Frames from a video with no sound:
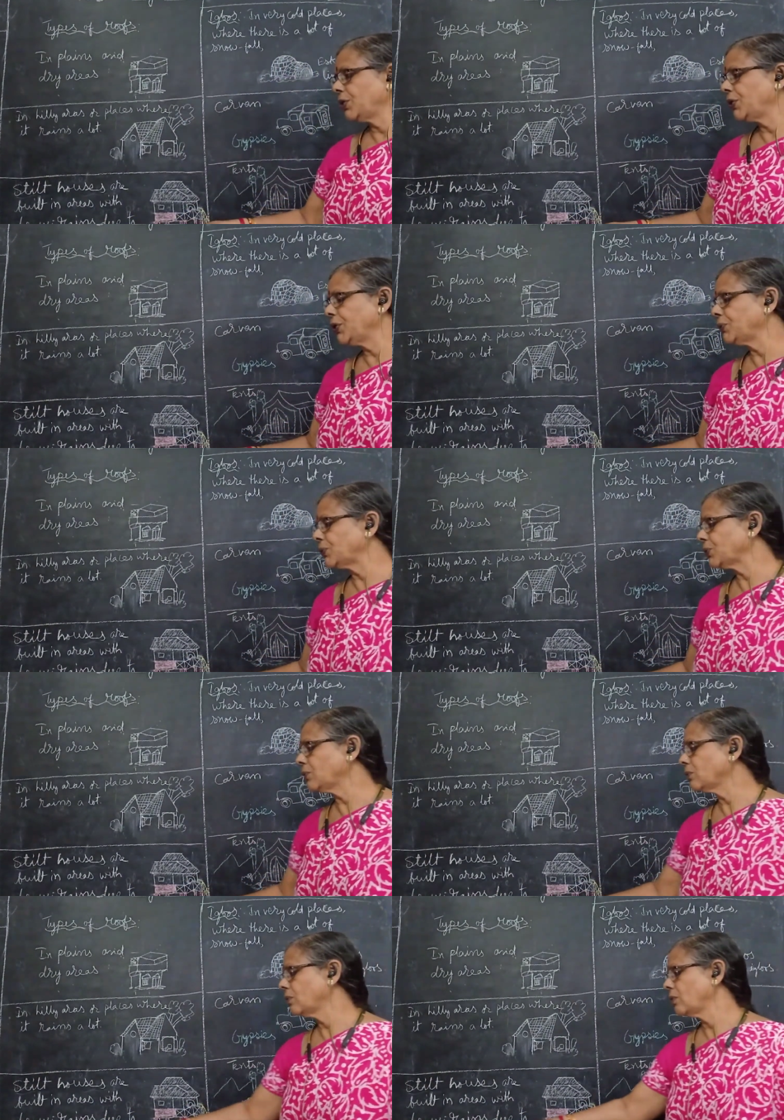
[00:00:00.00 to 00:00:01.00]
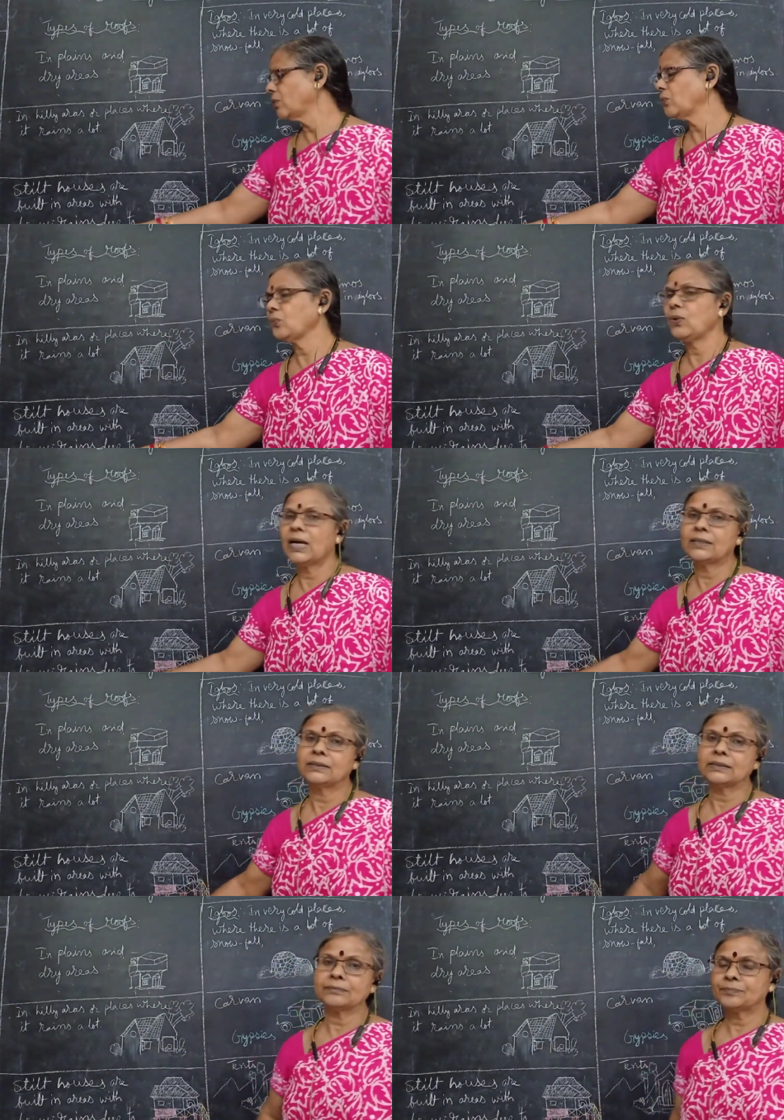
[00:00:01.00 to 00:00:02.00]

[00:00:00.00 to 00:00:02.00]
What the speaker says: due to flood.